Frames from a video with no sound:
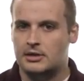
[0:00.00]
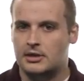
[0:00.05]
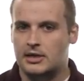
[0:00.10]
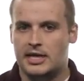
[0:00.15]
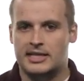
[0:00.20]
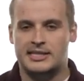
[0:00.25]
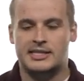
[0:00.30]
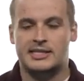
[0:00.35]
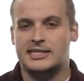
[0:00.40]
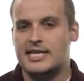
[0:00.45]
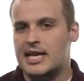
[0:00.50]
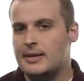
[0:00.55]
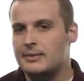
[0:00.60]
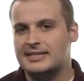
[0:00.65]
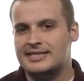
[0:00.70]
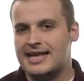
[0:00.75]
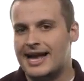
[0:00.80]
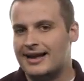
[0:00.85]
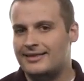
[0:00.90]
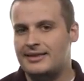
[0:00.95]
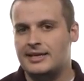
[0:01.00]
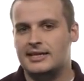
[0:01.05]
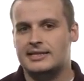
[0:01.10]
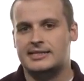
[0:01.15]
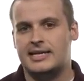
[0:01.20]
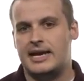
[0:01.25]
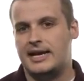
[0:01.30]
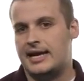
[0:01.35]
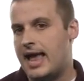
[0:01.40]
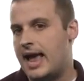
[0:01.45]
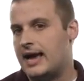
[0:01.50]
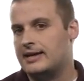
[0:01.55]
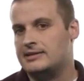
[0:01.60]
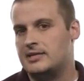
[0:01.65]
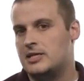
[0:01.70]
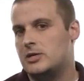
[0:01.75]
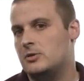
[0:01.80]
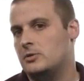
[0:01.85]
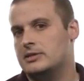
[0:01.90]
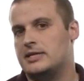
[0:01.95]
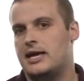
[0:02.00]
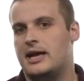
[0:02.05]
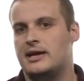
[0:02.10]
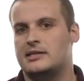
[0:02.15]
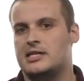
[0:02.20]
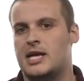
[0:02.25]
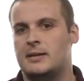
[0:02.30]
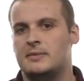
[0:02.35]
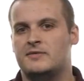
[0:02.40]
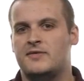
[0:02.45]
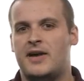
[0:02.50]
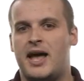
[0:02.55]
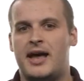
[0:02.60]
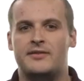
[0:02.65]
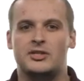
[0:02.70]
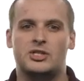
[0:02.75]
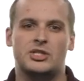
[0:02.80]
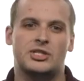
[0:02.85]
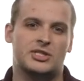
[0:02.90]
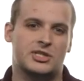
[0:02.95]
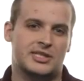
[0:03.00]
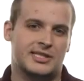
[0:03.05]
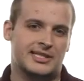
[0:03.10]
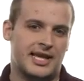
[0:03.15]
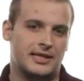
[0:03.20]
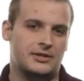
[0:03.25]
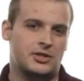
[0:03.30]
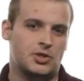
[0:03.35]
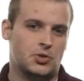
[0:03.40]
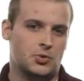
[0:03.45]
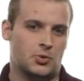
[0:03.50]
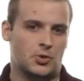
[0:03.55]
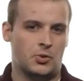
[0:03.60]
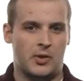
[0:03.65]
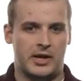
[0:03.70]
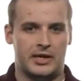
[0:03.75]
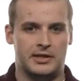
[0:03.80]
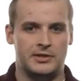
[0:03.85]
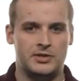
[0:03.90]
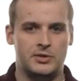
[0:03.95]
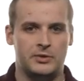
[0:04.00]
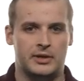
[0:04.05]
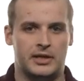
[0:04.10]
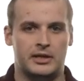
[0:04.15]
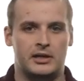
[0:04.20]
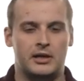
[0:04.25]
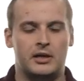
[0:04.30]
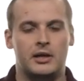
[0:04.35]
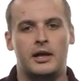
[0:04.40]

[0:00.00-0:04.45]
It's the same exact thing as saying x equals x times 5. It's just a slightly shorter way to do it.